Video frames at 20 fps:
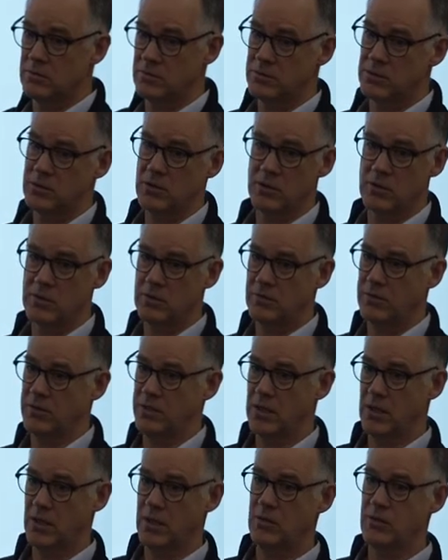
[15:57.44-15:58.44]
It's not good for
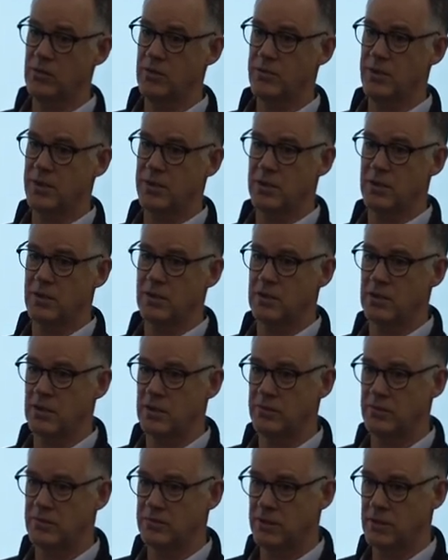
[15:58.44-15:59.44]
your health, but you
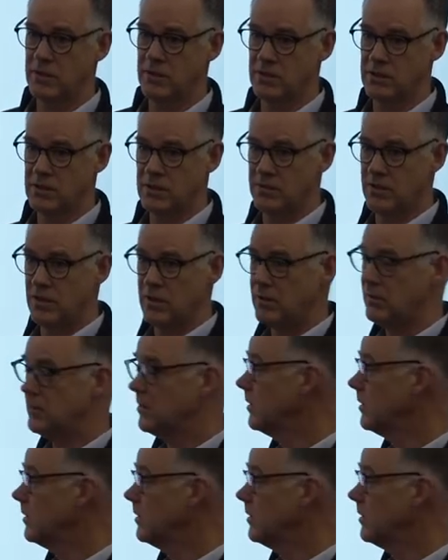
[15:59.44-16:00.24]
could survive on